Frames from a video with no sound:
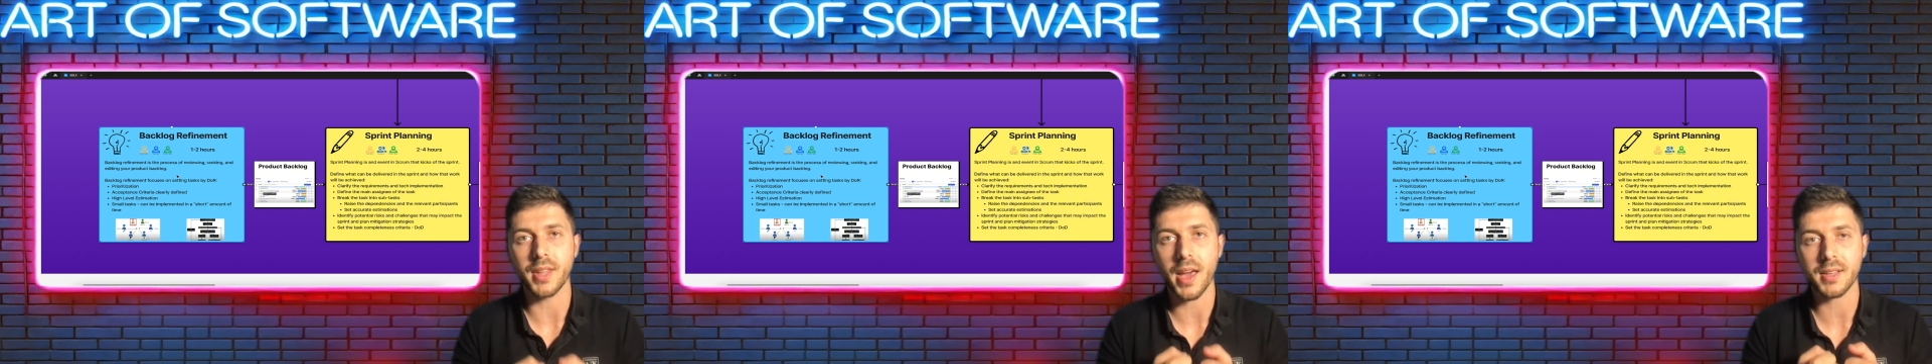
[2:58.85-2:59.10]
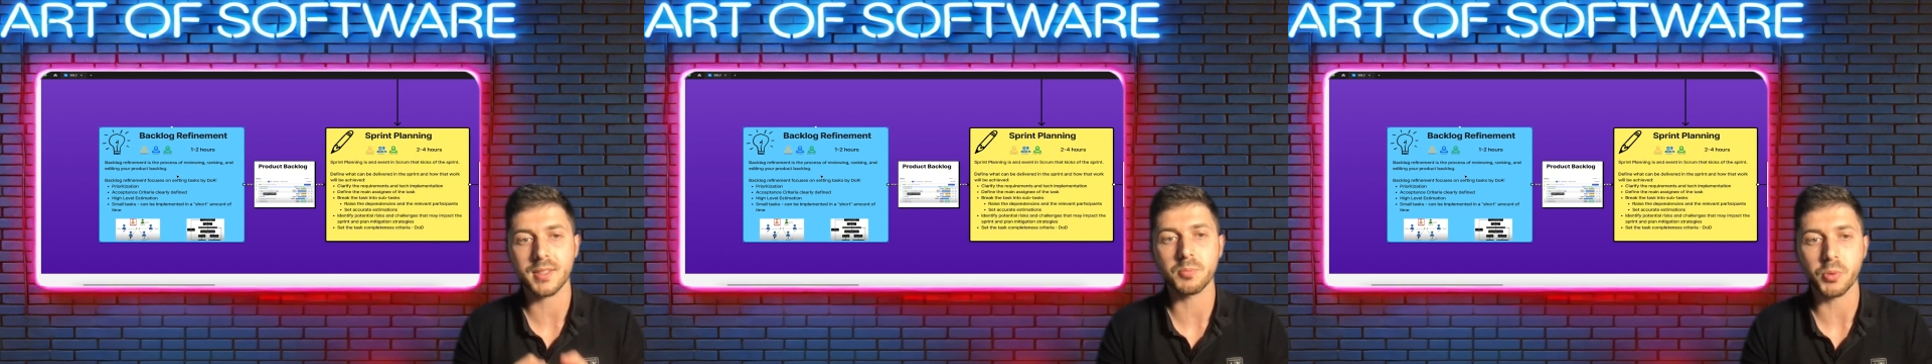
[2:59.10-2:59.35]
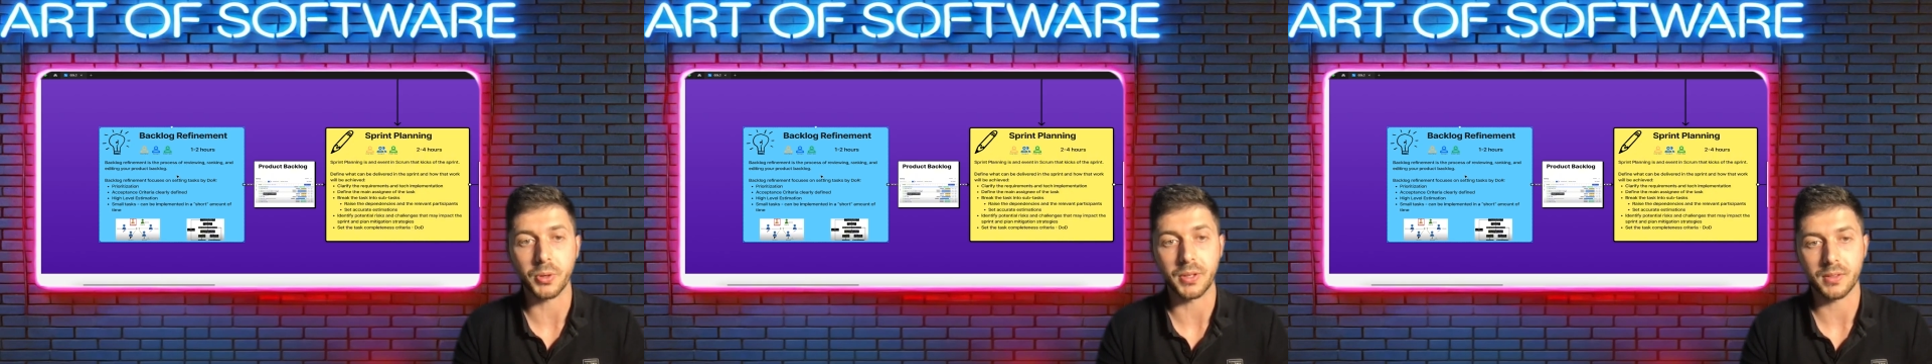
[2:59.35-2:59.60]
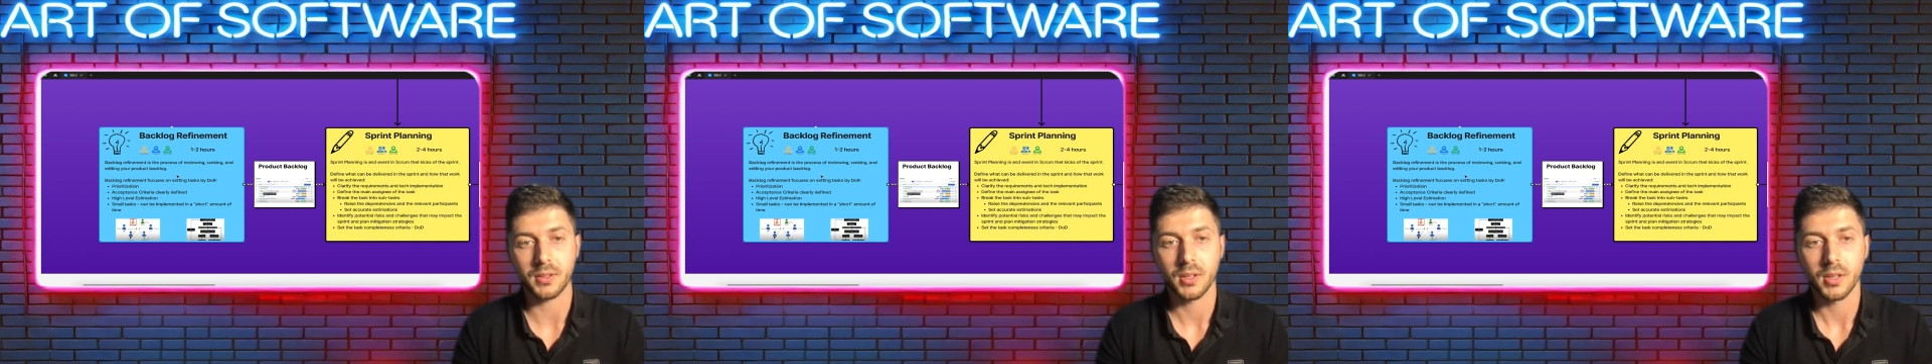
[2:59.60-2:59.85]
next
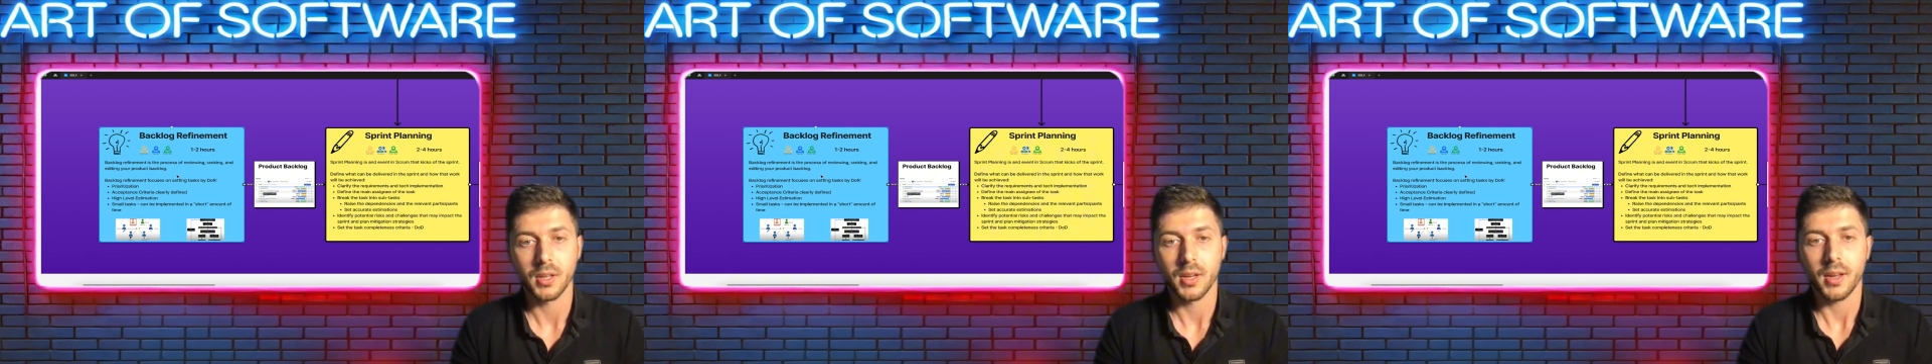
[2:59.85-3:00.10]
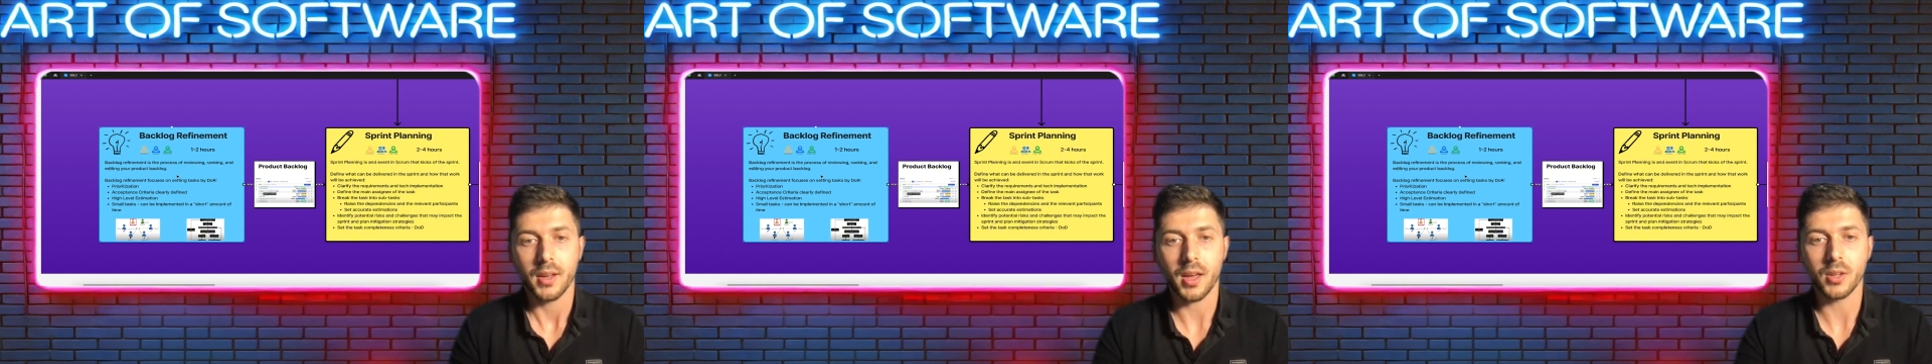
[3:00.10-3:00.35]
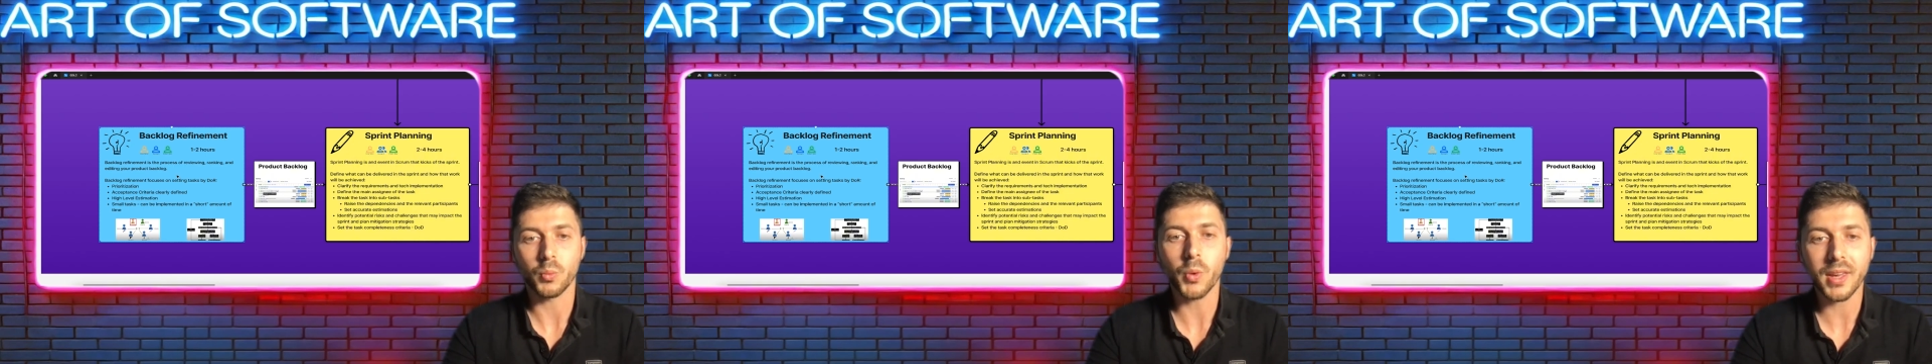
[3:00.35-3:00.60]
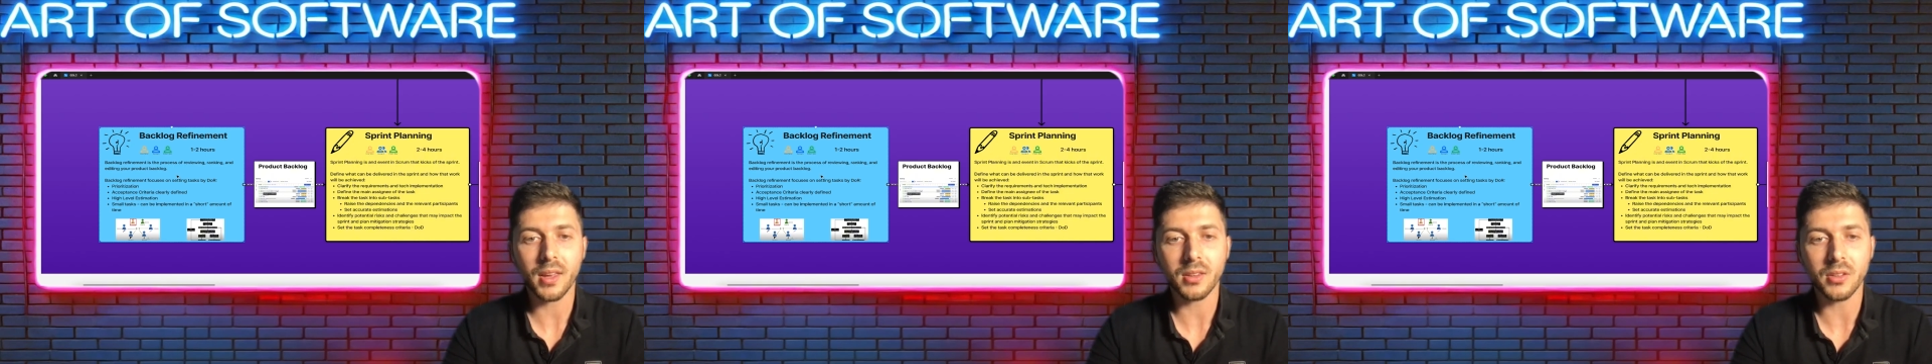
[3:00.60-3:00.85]
sprint. And
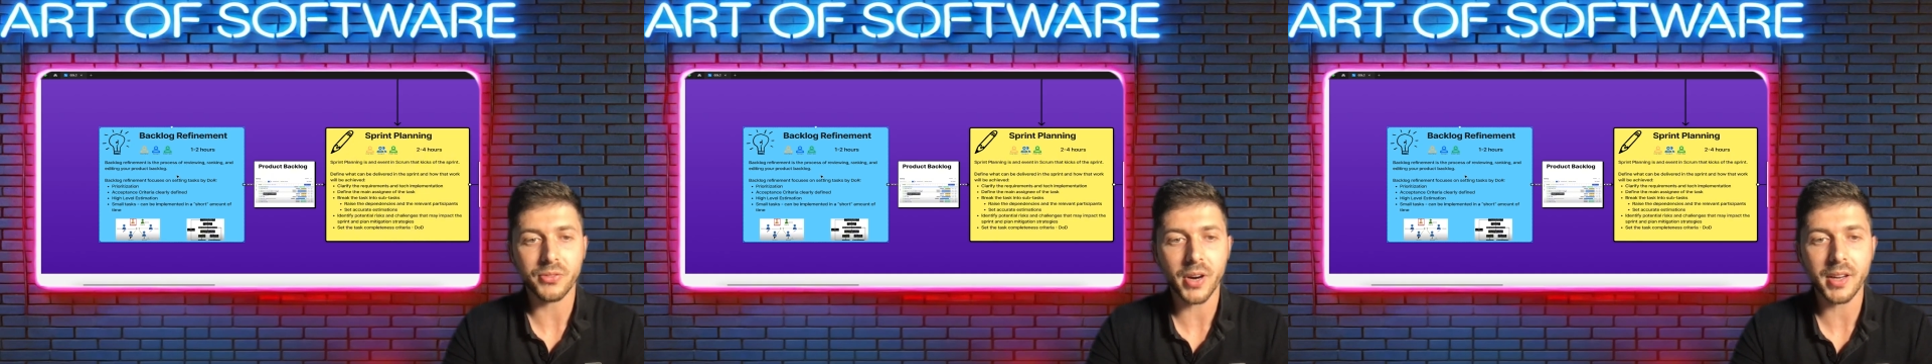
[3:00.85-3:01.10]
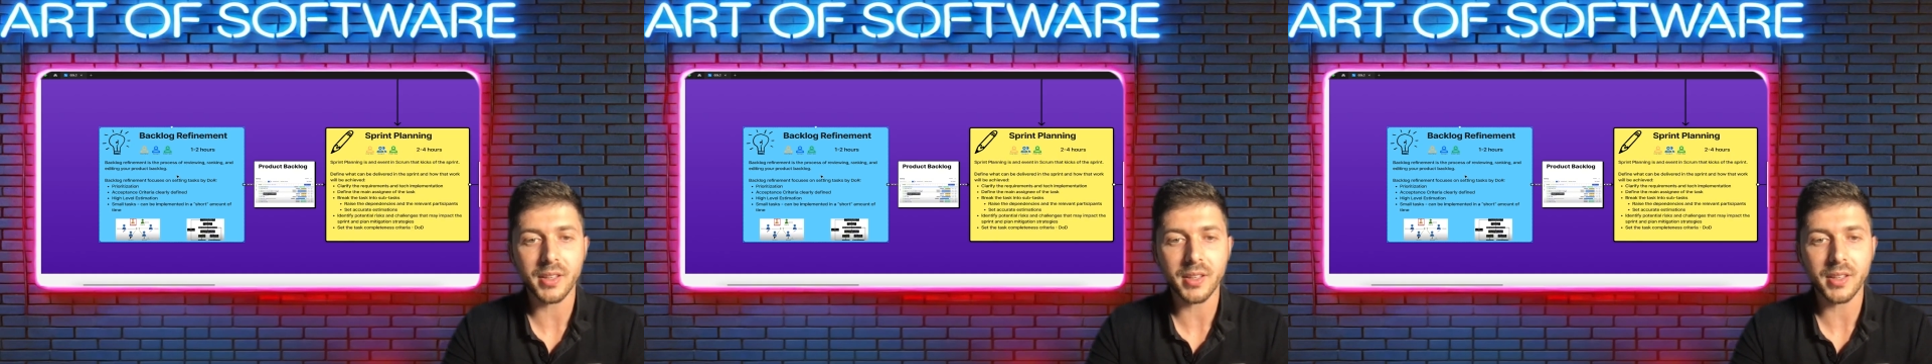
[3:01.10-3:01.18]
we can define